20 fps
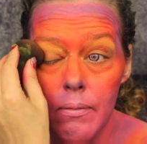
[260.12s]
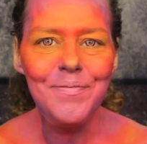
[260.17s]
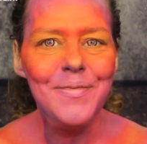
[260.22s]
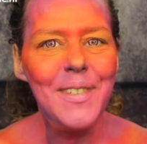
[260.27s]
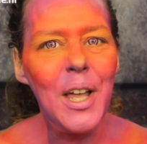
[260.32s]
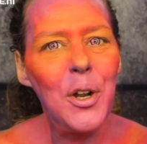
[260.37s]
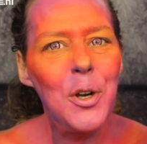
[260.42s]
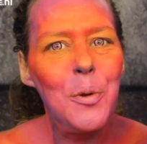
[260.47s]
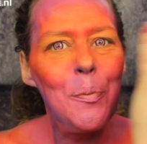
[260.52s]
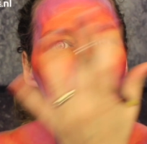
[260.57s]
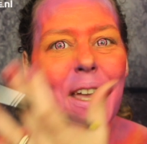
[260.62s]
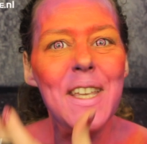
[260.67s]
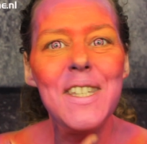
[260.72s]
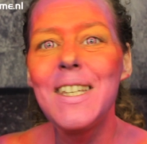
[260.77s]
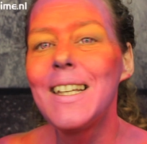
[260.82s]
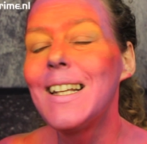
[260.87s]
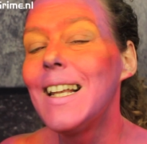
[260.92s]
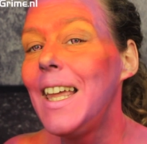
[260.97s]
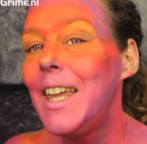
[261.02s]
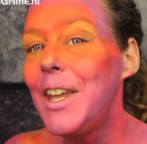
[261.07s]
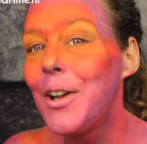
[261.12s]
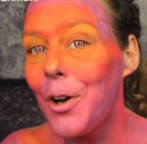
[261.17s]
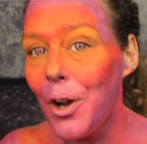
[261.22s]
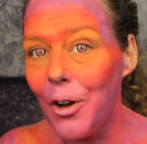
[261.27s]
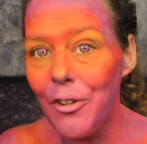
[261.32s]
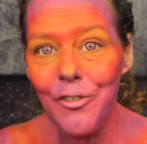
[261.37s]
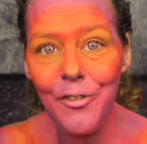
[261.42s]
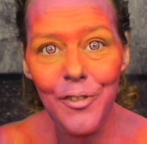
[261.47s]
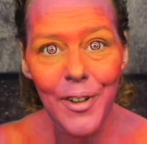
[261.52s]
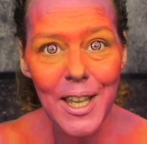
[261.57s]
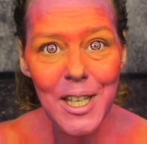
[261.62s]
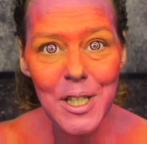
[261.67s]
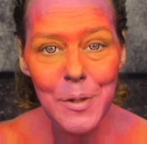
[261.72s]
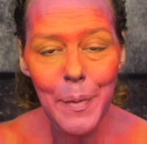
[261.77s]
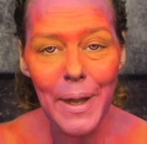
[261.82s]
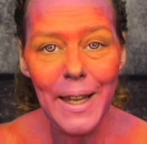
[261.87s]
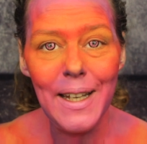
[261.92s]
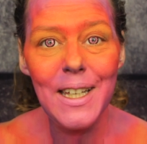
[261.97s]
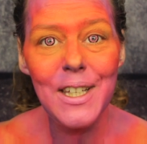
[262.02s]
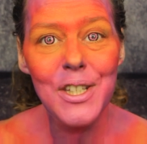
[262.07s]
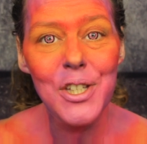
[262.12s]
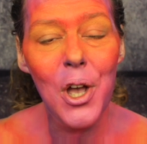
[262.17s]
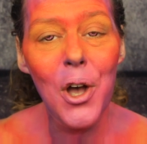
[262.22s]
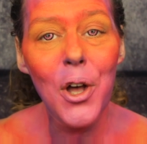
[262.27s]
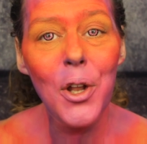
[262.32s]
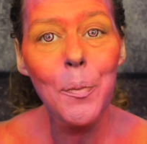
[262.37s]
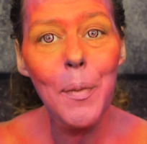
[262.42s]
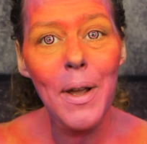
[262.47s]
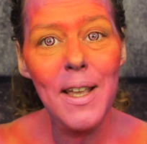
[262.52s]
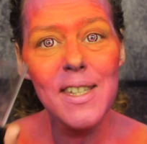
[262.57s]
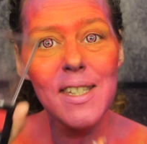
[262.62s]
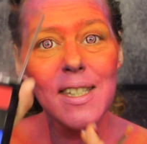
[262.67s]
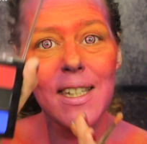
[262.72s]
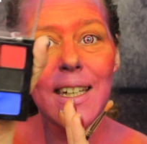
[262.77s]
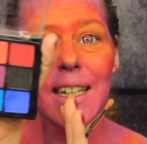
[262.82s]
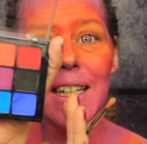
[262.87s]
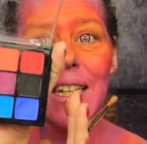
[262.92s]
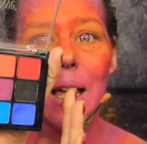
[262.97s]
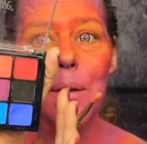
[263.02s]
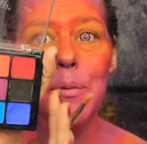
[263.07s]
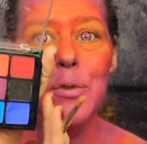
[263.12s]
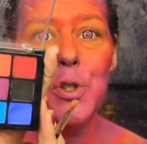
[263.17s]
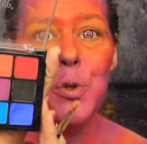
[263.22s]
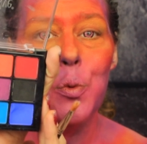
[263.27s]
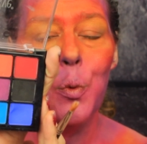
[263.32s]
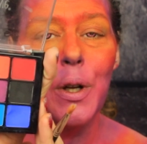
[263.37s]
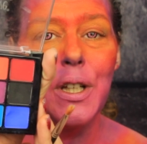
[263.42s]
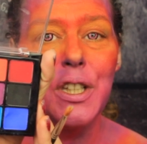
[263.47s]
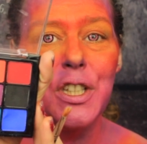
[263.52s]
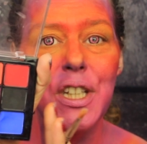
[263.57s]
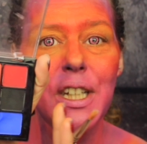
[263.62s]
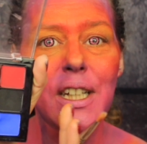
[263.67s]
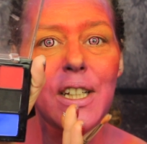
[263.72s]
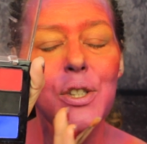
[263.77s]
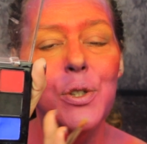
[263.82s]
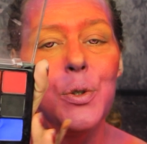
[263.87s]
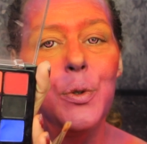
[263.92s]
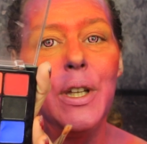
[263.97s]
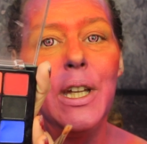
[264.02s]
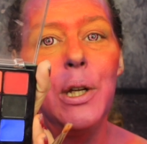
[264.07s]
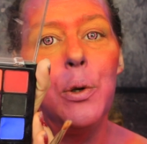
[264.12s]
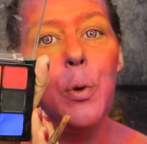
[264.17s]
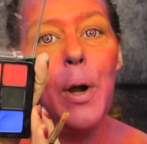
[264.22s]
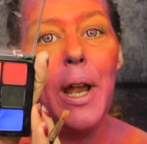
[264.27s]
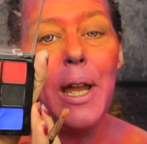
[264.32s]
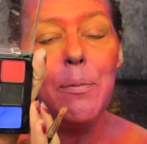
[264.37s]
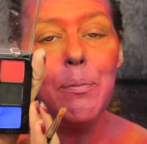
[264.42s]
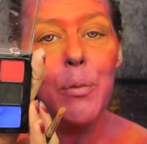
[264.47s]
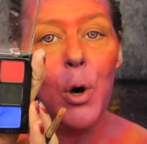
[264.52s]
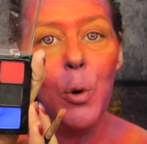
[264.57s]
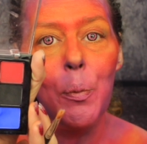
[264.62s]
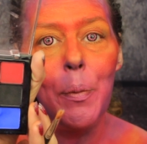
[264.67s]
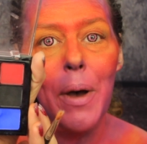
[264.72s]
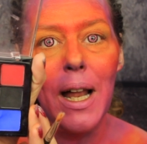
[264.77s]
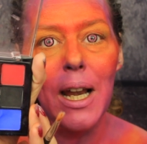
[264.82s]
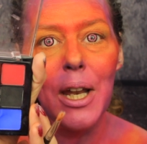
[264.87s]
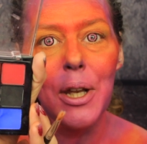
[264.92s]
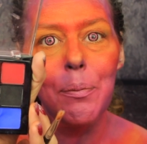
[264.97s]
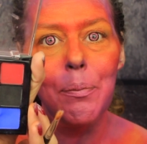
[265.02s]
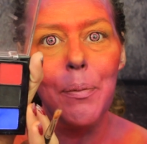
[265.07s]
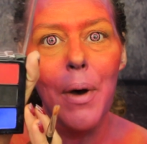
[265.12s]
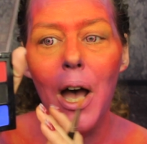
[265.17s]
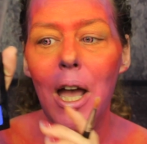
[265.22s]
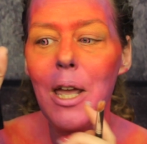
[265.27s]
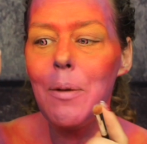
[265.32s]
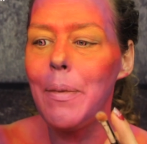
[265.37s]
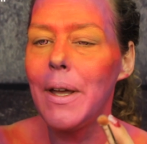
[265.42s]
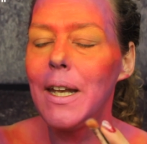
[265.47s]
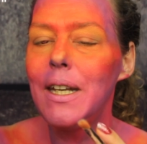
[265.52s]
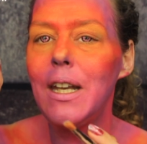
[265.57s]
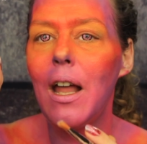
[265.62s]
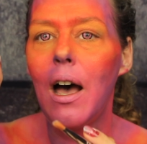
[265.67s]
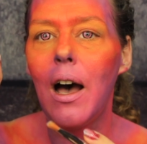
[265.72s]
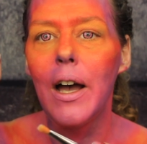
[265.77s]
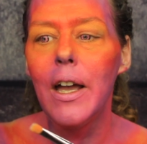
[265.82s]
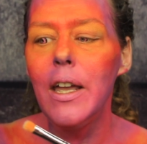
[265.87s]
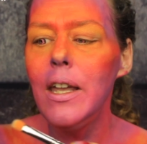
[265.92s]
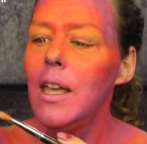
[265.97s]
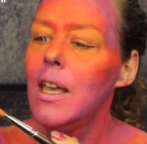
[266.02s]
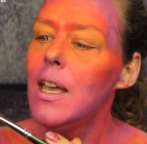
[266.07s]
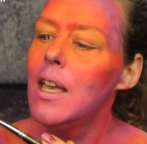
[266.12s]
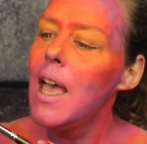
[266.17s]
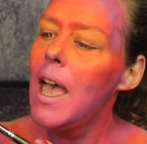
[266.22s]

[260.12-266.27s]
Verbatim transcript: Now the basic layer of face paint is on my skin. I'm switching to the Rainbow Palette by Ben Nye.